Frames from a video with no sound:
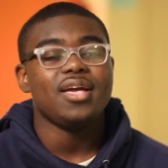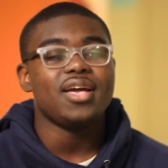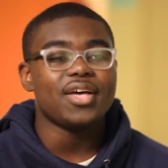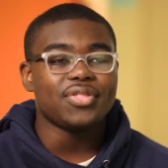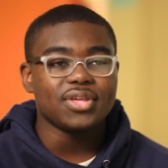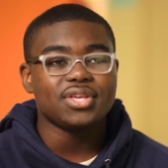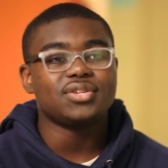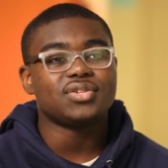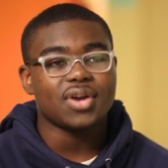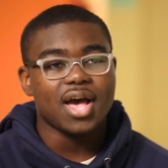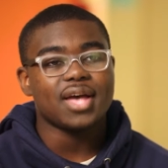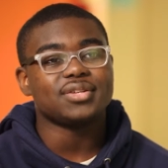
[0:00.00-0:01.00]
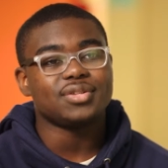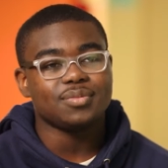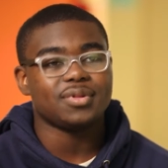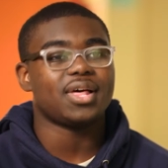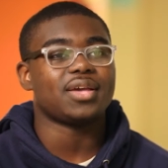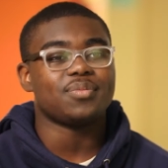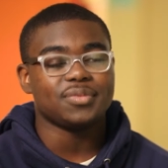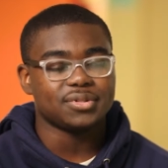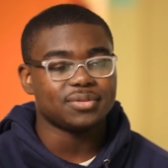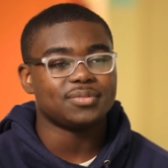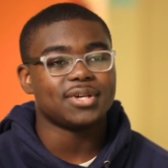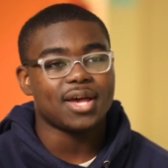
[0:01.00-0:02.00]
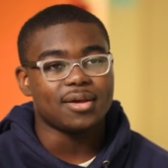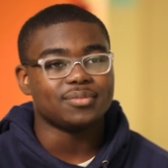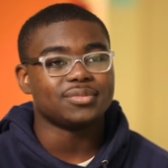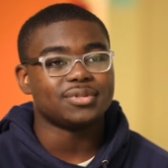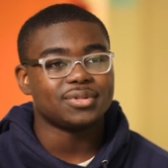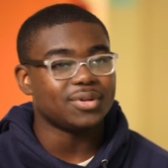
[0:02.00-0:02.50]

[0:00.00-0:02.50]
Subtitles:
I think he tries to be like me sometimes.